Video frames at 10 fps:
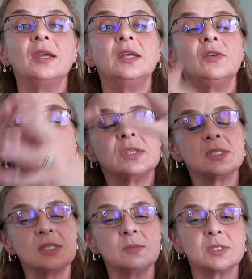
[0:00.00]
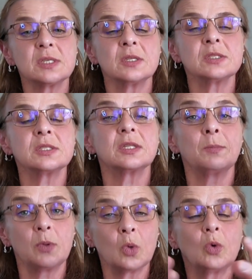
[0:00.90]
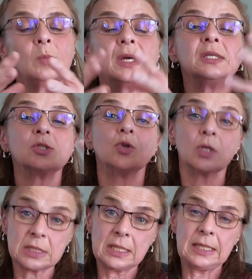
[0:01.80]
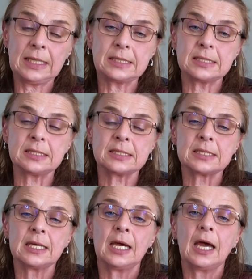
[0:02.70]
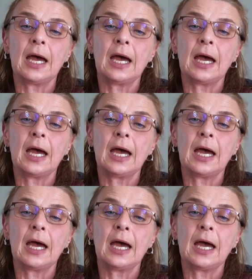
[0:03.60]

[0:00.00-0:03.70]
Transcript: and if the stem cells, the cord blood is not collected,